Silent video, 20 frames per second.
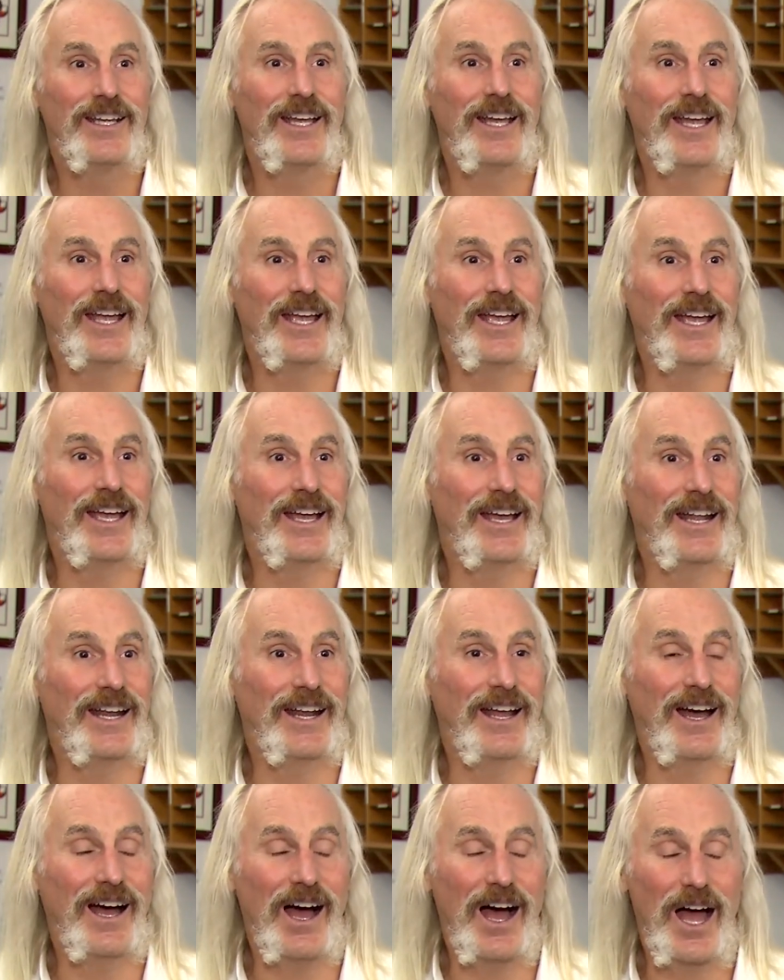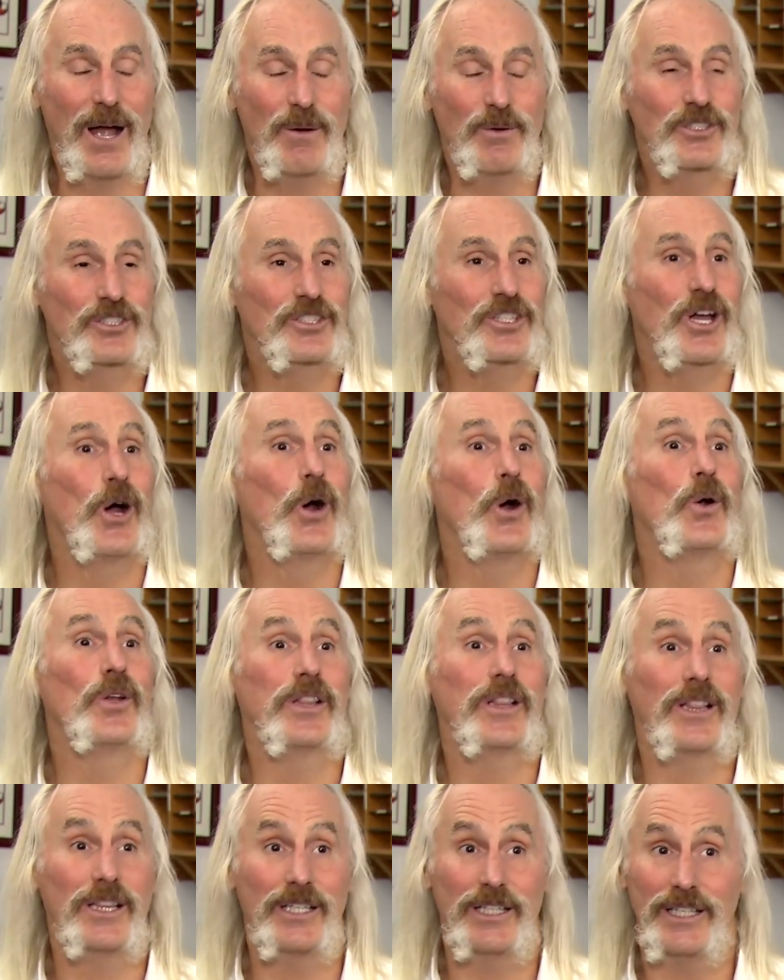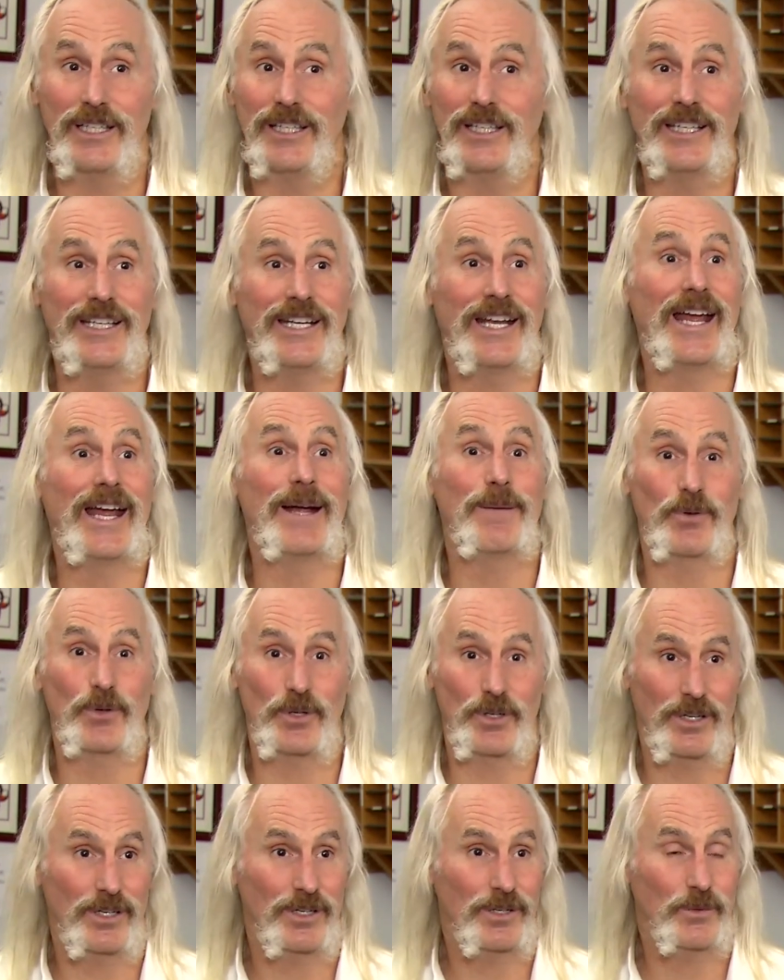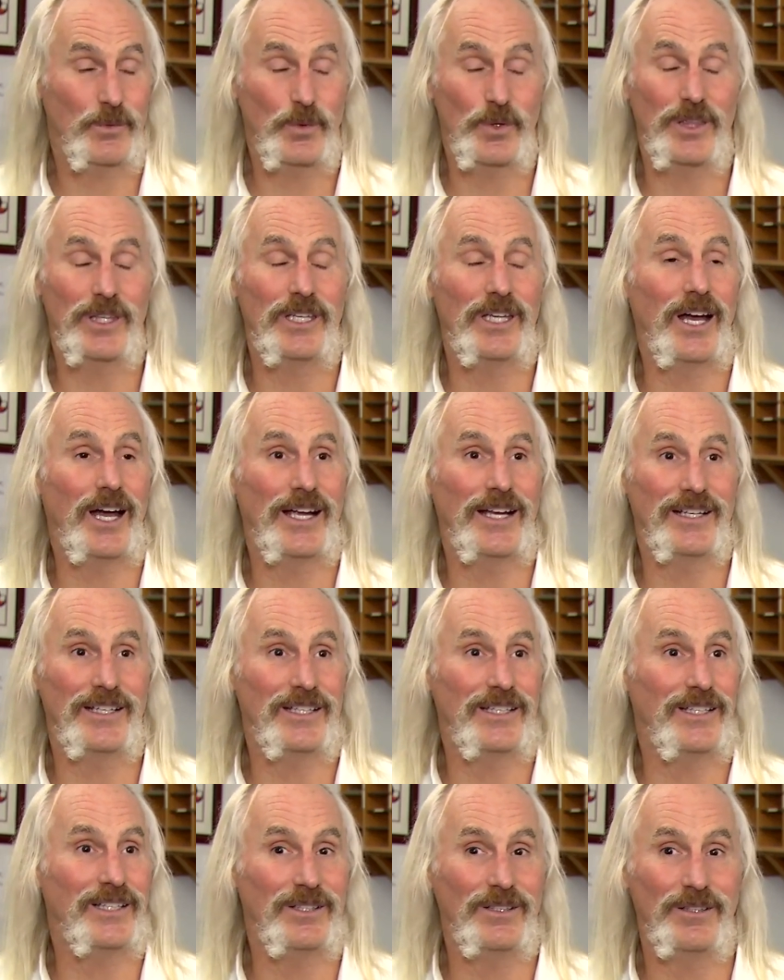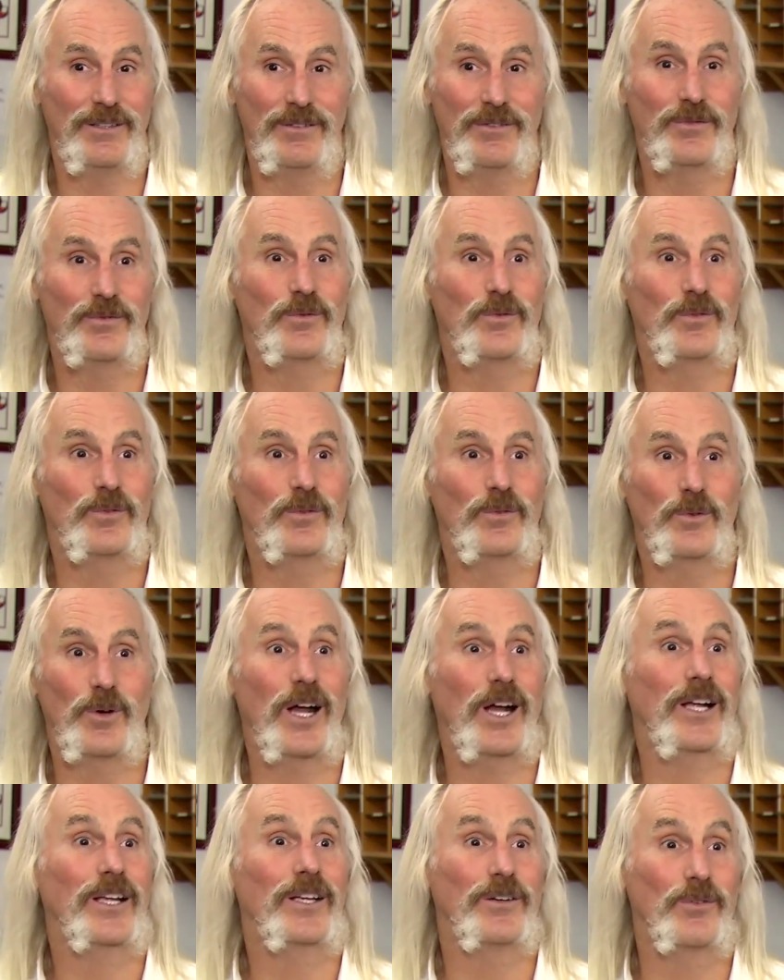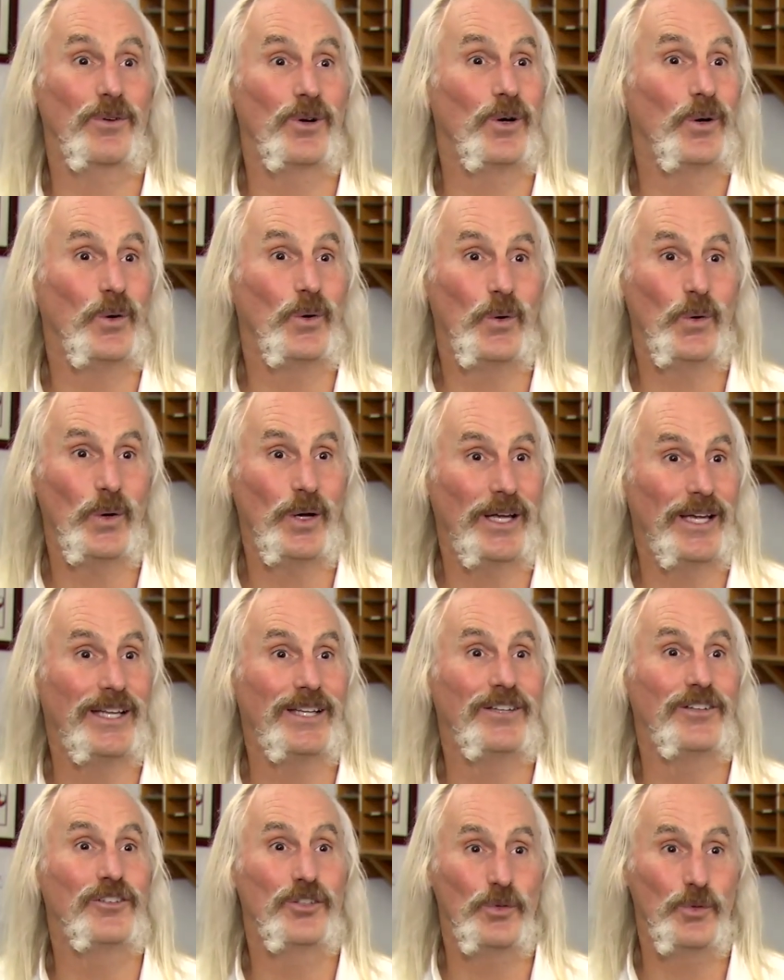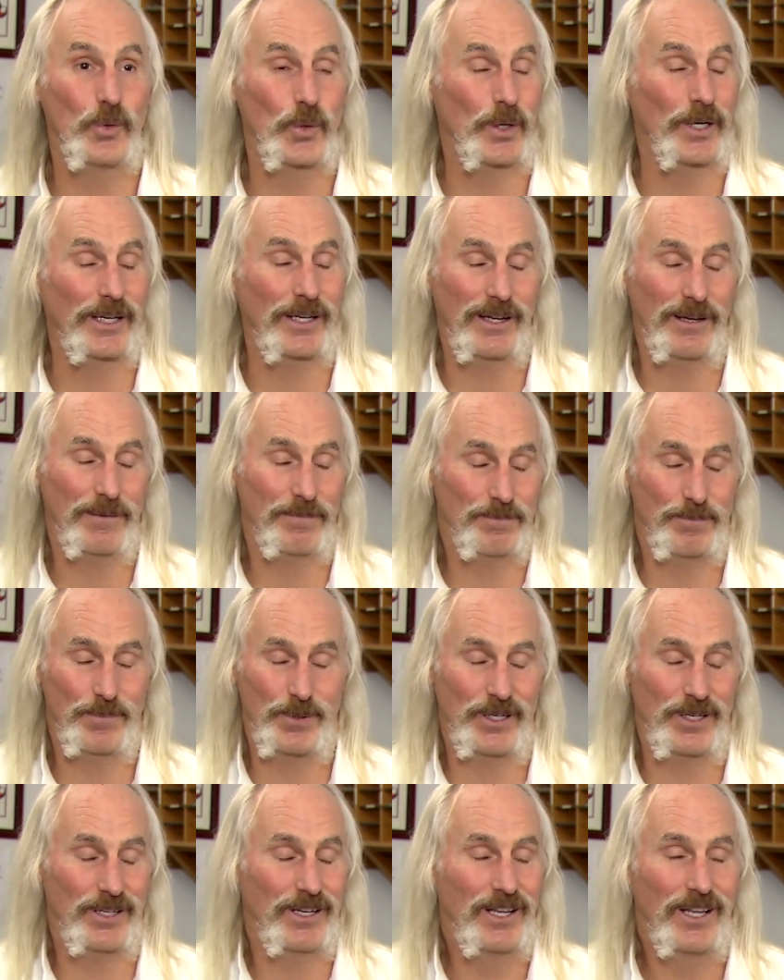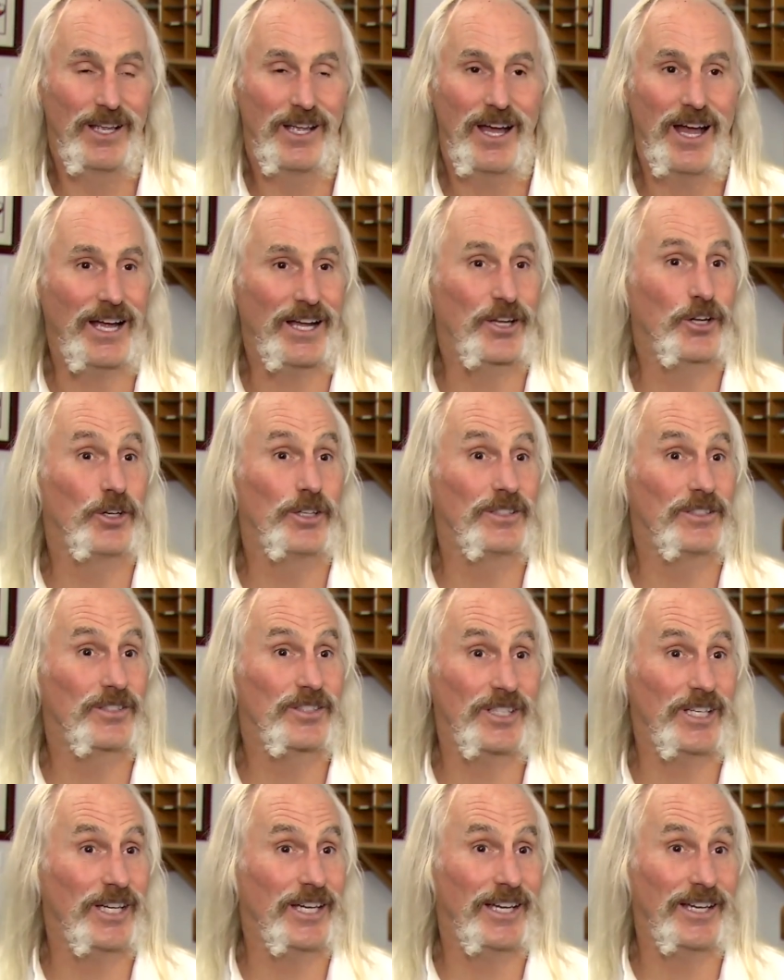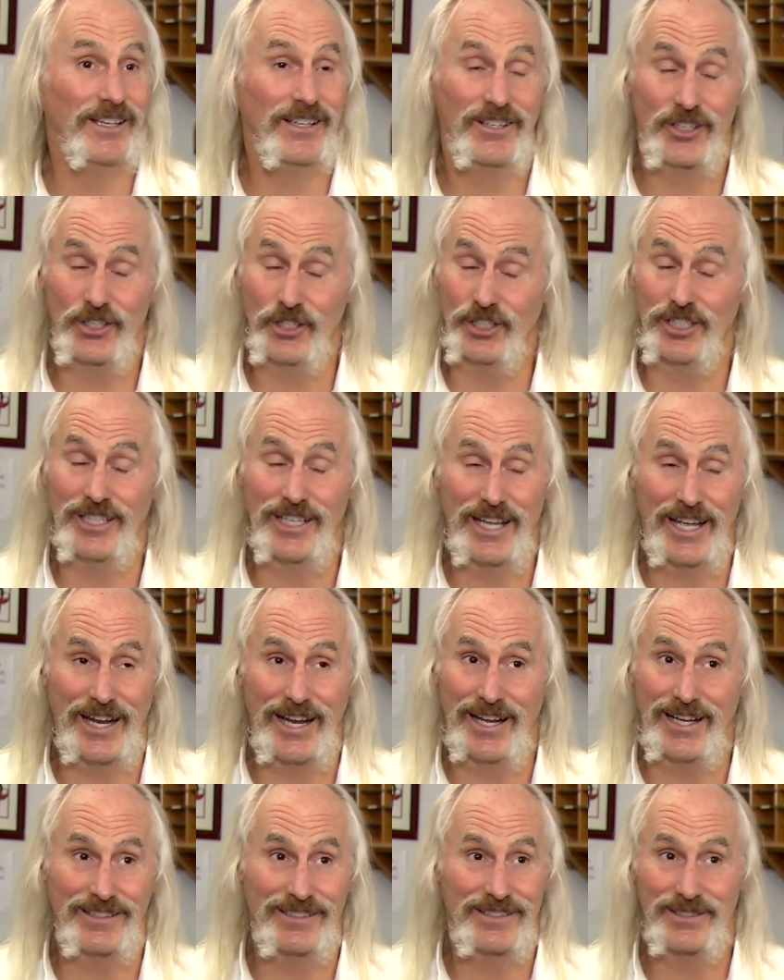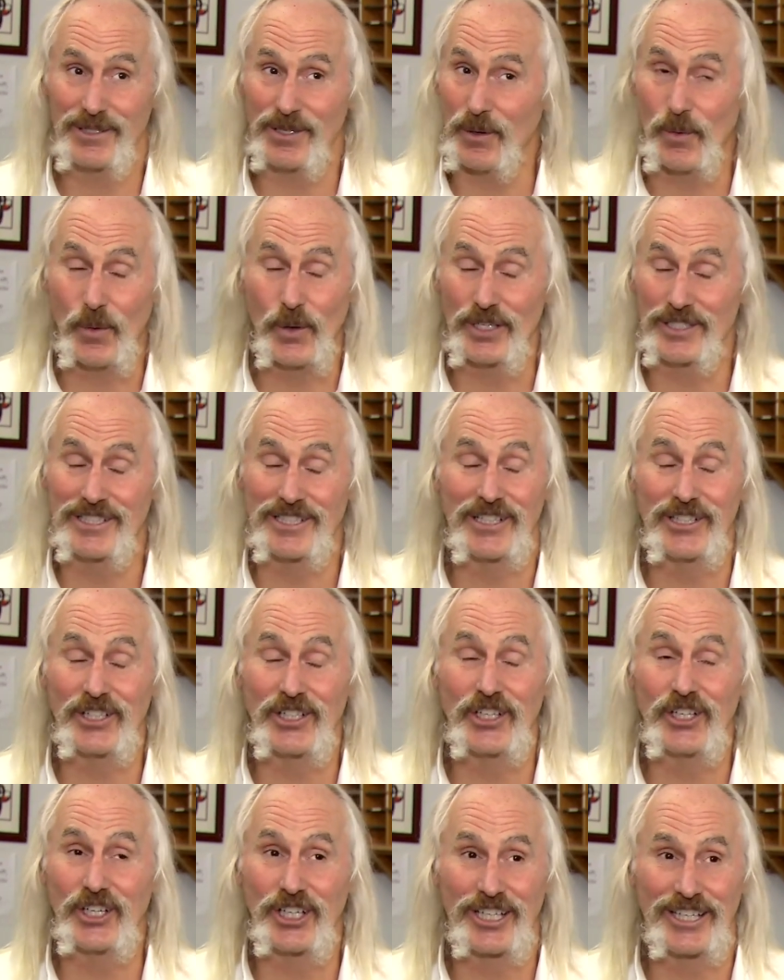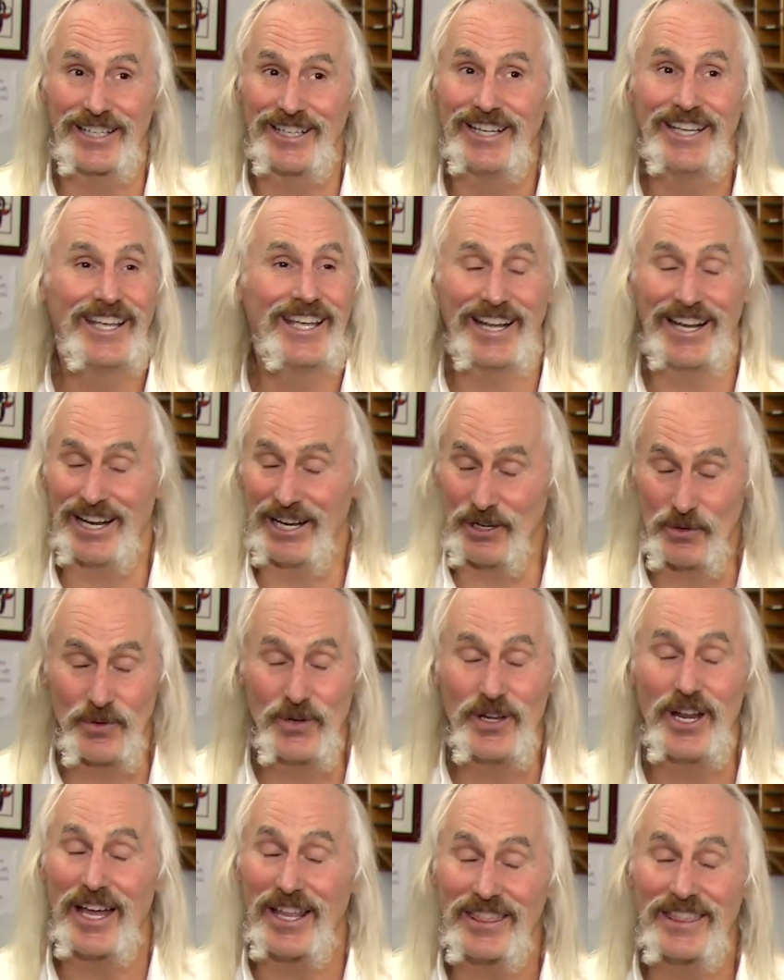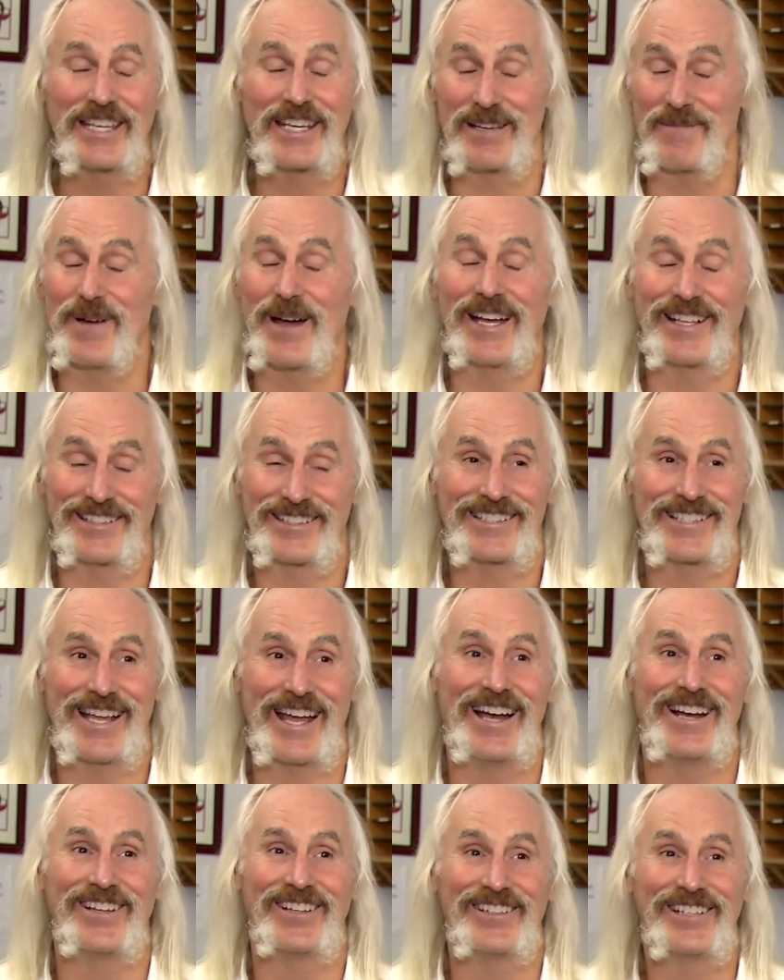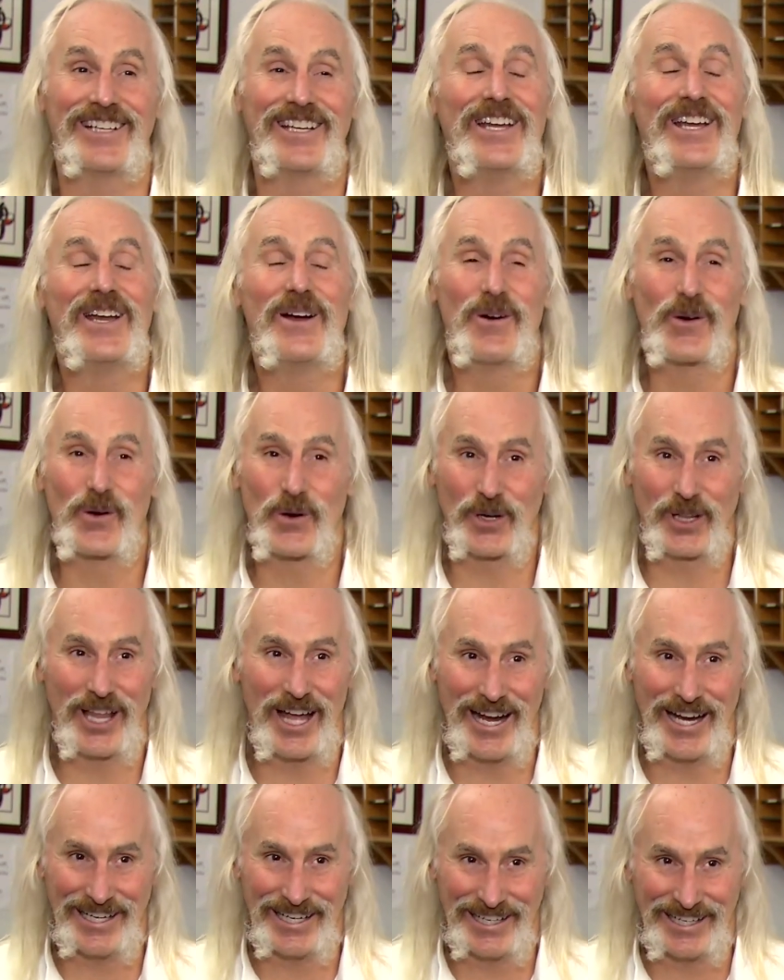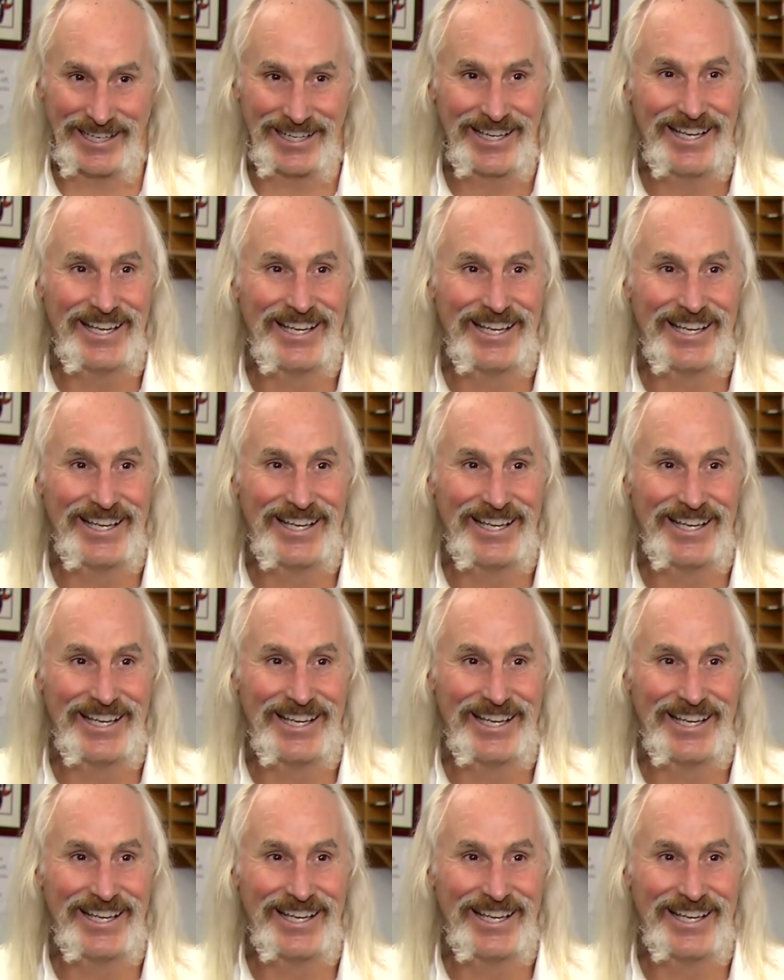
and I was totally enamored with the idea of rock and roll and touring, but I couldn't sing, couldn't dance, I wasn't good looking, and I knew nothing about sound or lighting.